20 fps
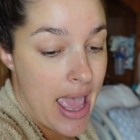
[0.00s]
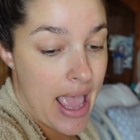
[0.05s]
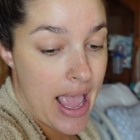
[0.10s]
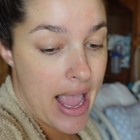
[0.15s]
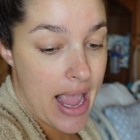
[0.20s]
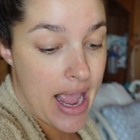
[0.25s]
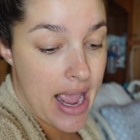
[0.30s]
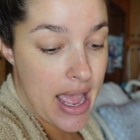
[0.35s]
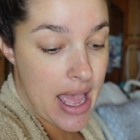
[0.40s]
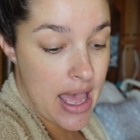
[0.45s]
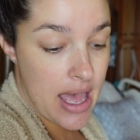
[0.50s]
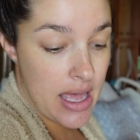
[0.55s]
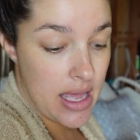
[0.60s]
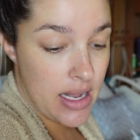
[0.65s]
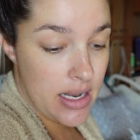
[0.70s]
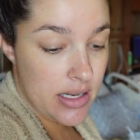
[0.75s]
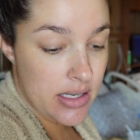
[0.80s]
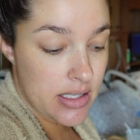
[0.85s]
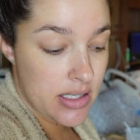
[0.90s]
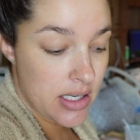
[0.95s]

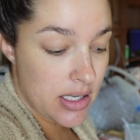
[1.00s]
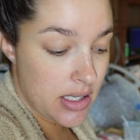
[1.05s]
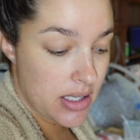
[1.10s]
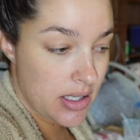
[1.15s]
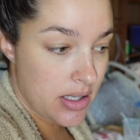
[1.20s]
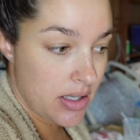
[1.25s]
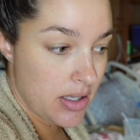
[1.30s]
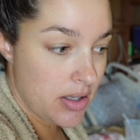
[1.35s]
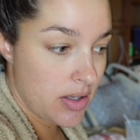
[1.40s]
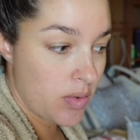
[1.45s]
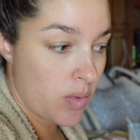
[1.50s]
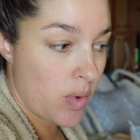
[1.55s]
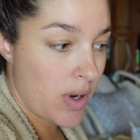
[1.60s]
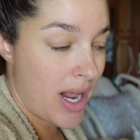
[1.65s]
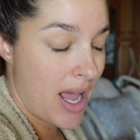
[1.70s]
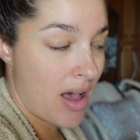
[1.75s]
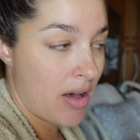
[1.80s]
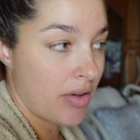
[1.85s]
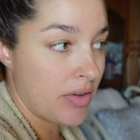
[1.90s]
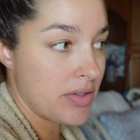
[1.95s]
And what
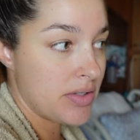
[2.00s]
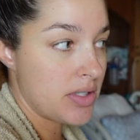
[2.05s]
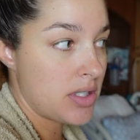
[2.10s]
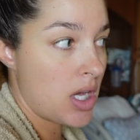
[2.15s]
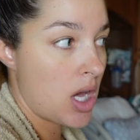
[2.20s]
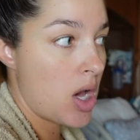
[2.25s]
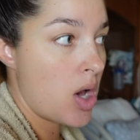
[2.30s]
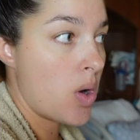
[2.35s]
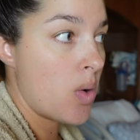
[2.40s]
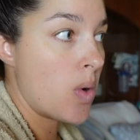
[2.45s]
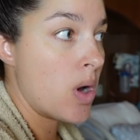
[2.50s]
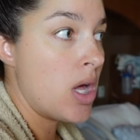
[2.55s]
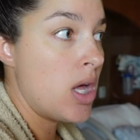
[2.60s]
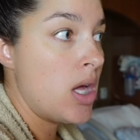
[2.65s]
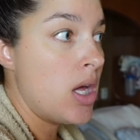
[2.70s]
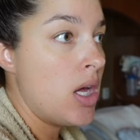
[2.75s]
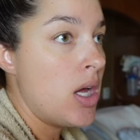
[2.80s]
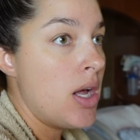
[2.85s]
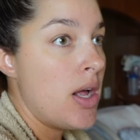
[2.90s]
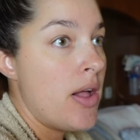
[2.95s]
else? Oh,
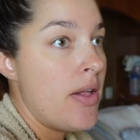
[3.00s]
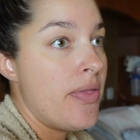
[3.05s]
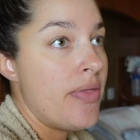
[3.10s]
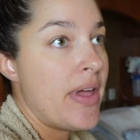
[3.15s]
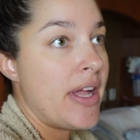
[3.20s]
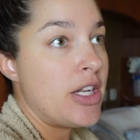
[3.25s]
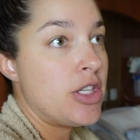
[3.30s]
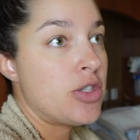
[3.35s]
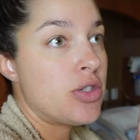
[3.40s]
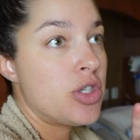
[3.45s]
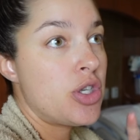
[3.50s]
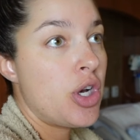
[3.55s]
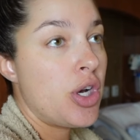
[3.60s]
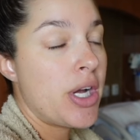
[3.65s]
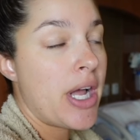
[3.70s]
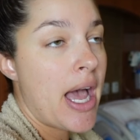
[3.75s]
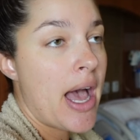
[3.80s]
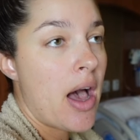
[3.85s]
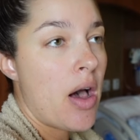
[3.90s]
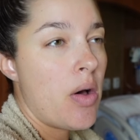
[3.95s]
they
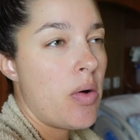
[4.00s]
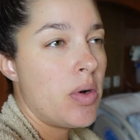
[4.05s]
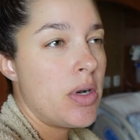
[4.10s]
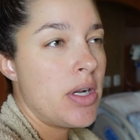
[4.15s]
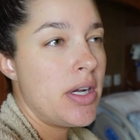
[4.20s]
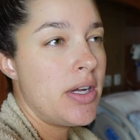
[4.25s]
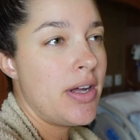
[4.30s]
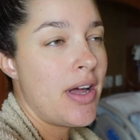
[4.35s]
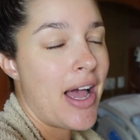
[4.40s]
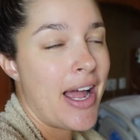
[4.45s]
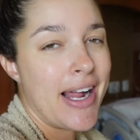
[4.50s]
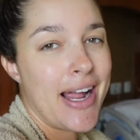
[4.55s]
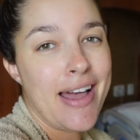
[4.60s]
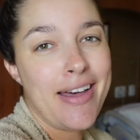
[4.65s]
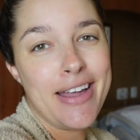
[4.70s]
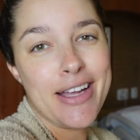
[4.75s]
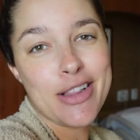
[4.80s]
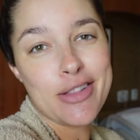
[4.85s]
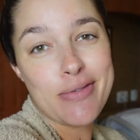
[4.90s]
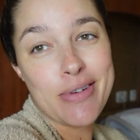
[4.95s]
took out, I got
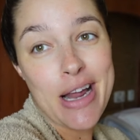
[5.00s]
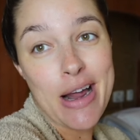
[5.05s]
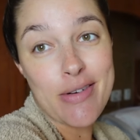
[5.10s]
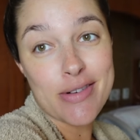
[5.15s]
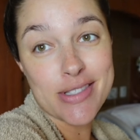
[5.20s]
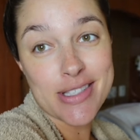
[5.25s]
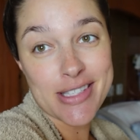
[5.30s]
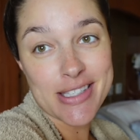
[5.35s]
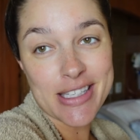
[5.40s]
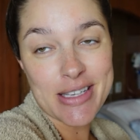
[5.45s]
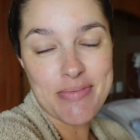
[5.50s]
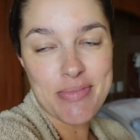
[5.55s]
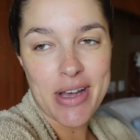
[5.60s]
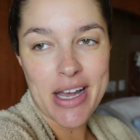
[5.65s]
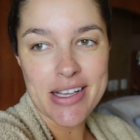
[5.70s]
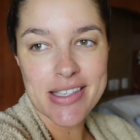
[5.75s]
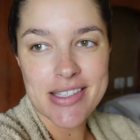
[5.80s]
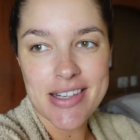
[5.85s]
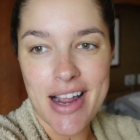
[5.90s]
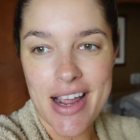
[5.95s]
like three hours of sleep
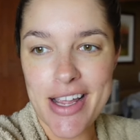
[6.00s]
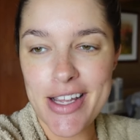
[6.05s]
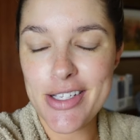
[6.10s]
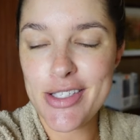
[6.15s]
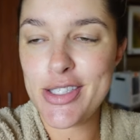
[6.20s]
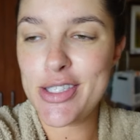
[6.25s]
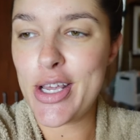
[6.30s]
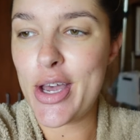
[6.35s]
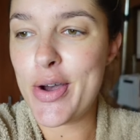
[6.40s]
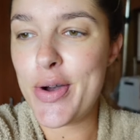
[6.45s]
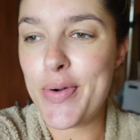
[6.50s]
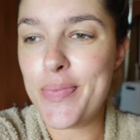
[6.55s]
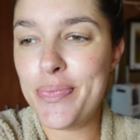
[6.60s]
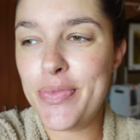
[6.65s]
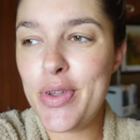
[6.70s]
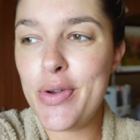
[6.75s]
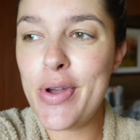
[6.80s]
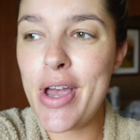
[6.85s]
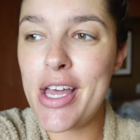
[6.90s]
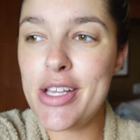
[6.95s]
last night. So
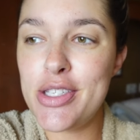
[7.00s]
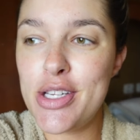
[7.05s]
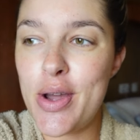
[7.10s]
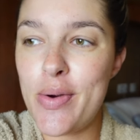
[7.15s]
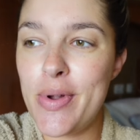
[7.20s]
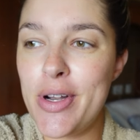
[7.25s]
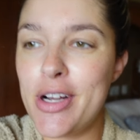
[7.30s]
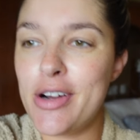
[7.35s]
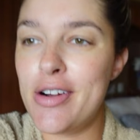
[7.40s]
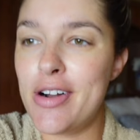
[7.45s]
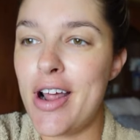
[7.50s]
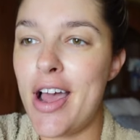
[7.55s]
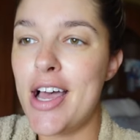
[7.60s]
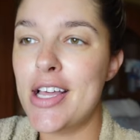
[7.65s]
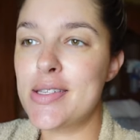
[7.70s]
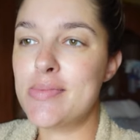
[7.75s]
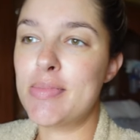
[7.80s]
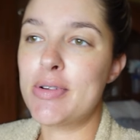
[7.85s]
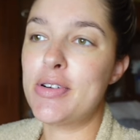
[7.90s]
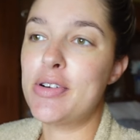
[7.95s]
you guys know when you're in
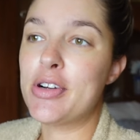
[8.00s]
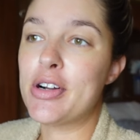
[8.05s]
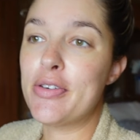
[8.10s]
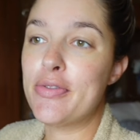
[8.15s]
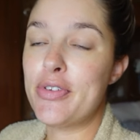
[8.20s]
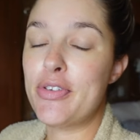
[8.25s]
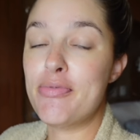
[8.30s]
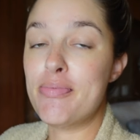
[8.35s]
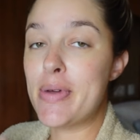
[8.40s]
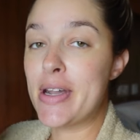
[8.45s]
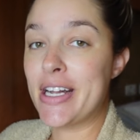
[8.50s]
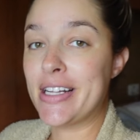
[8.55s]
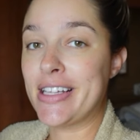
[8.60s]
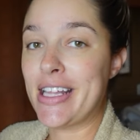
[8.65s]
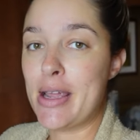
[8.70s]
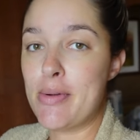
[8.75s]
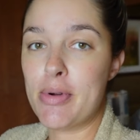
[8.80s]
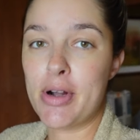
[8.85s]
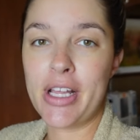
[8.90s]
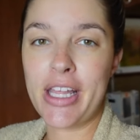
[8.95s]
hospital or if you've been in
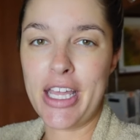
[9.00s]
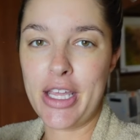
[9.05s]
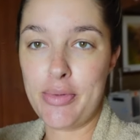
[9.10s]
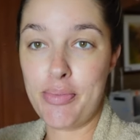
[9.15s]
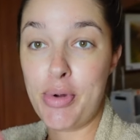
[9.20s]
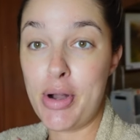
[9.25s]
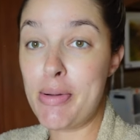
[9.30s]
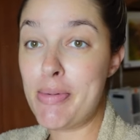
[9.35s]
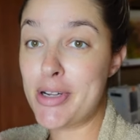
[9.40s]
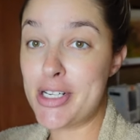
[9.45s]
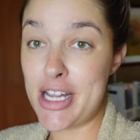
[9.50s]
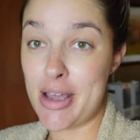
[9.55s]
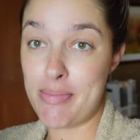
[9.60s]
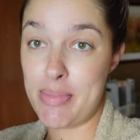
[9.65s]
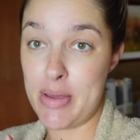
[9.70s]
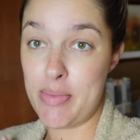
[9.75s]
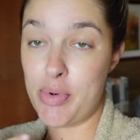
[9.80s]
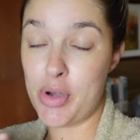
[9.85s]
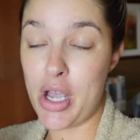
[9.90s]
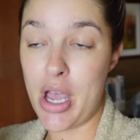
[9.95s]
labor, like you pretty much have
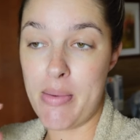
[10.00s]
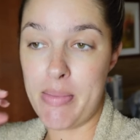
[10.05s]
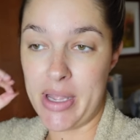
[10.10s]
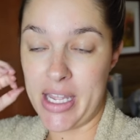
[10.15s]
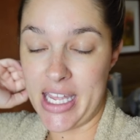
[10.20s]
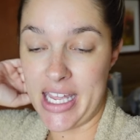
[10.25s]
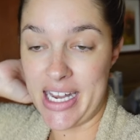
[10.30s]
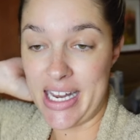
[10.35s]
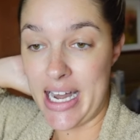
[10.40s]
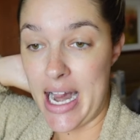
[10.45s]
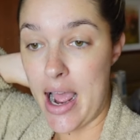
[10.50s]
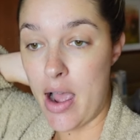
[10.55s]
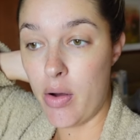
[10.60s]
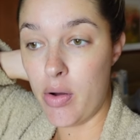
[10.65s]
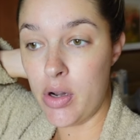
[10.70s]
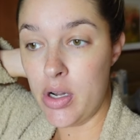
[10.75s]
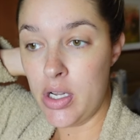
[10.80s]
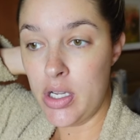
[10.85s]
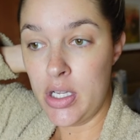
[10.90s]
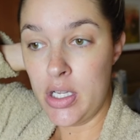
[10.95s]
people coming in and
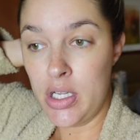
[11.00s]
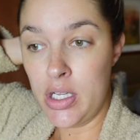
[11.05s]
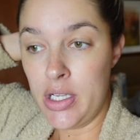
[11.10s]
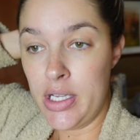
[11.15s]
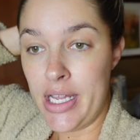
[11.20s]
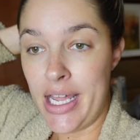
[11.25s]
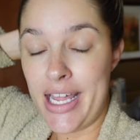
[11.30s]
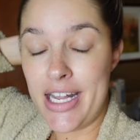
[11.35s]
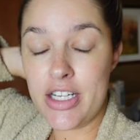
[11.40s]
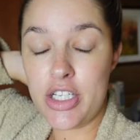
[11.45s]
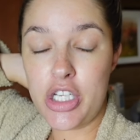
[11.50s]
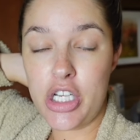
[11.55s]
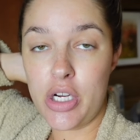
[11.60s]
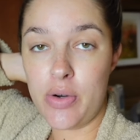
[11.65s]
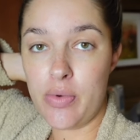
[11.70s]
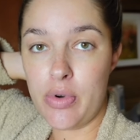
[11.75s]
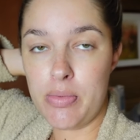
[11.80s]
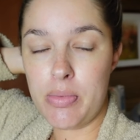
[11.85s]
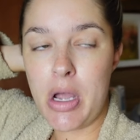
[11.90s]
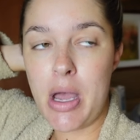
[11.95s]
out into your
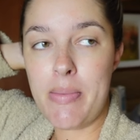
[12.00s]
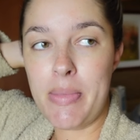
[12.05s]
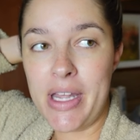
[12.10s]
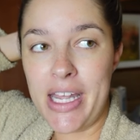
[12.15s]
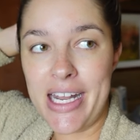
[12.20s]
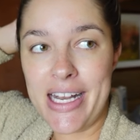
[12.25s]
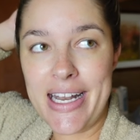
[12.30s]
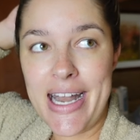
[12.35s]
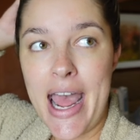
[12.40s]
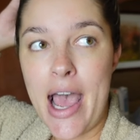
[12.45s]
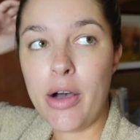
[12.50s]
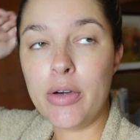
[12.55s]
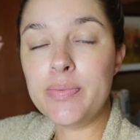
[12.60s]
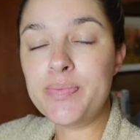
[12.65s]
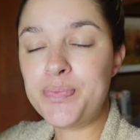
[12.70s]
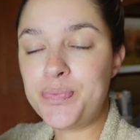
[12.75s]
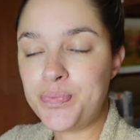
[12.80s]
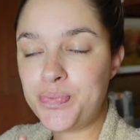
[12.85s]
room coming in and out.